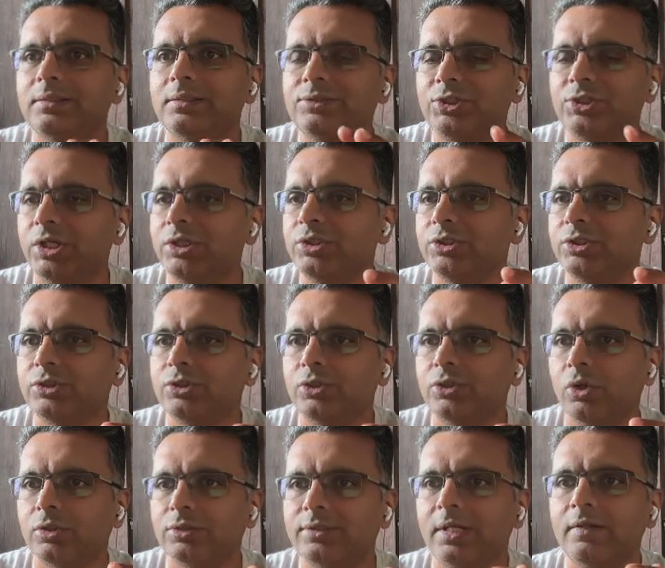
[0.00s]
this change
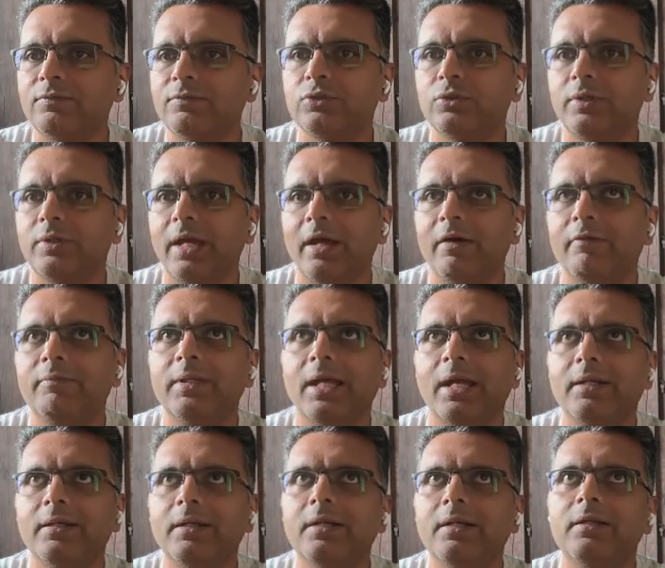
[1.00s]
yourself should have
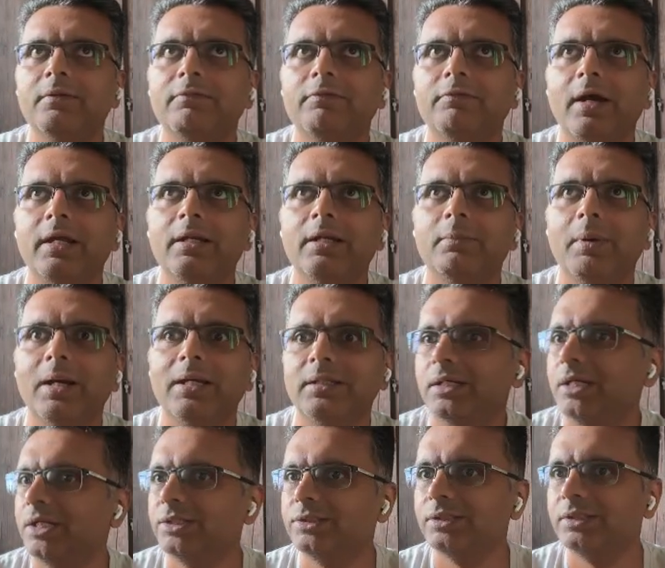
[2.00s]
been identified by
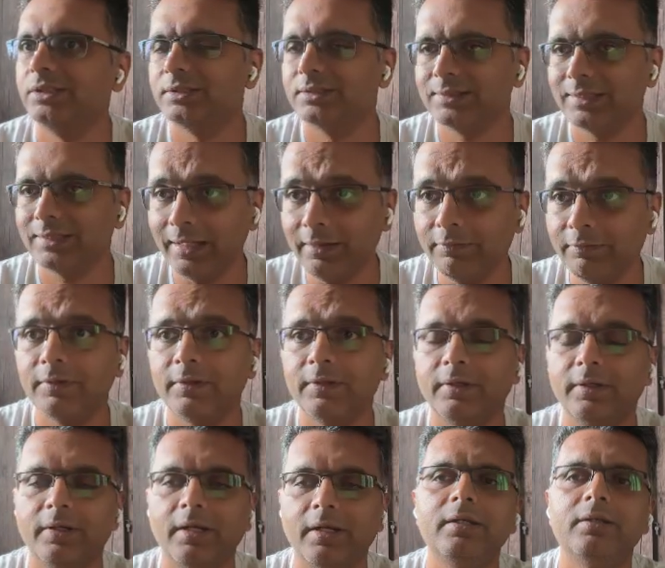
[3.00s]
the agent itself,
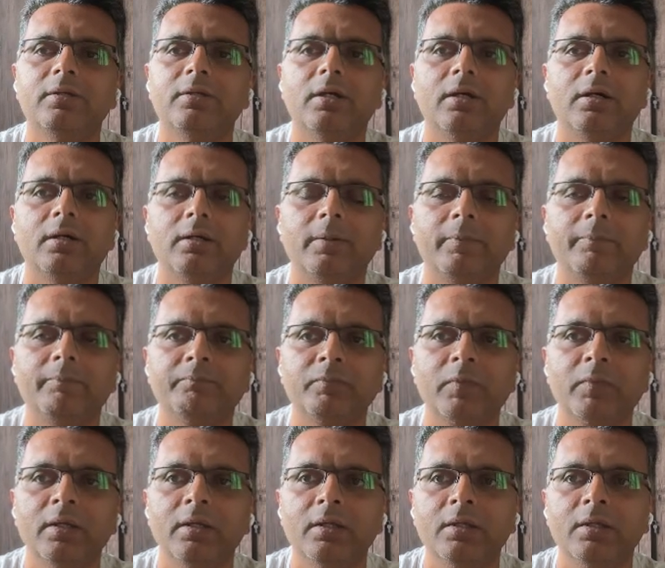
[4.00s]
right?
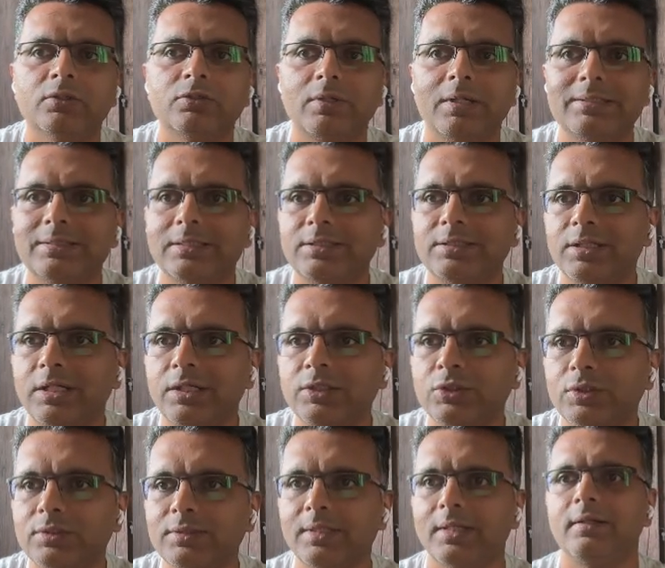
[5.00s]
So I'll say
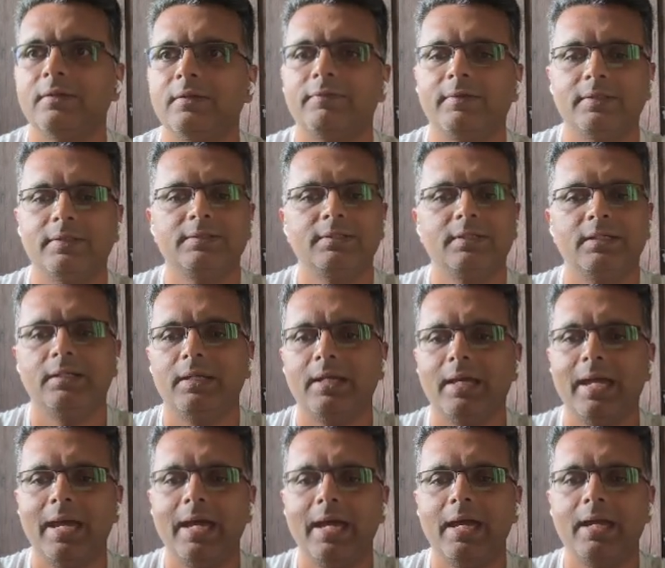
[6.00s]
change yourself and say
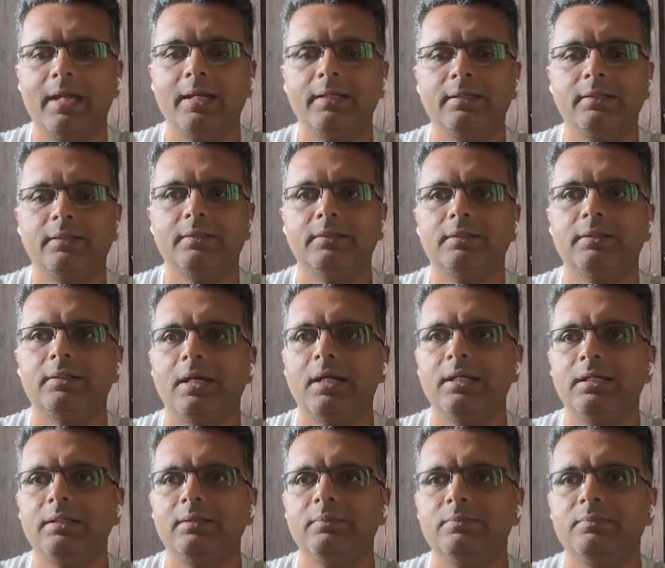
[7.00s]
add
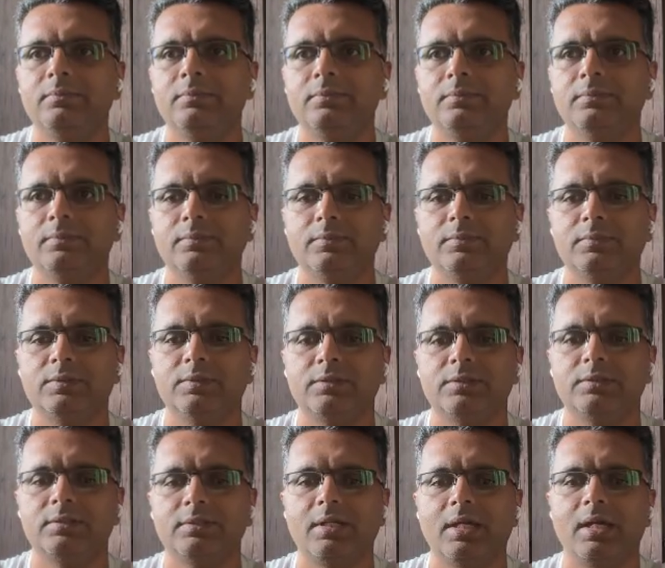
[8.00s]

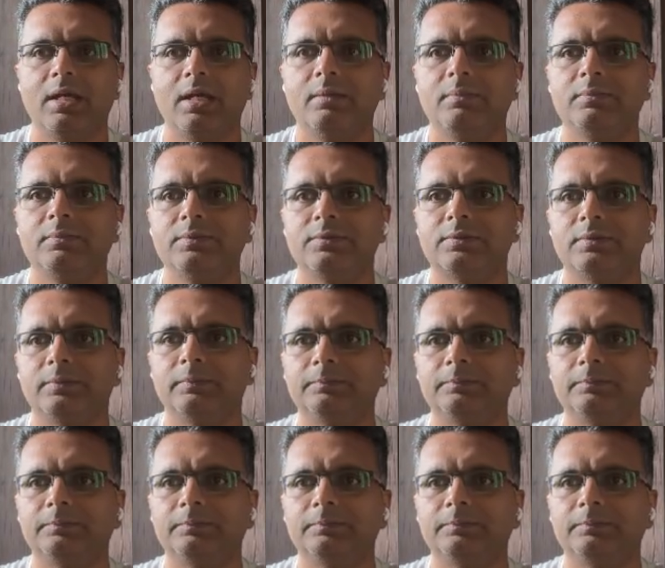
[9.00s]
timestamps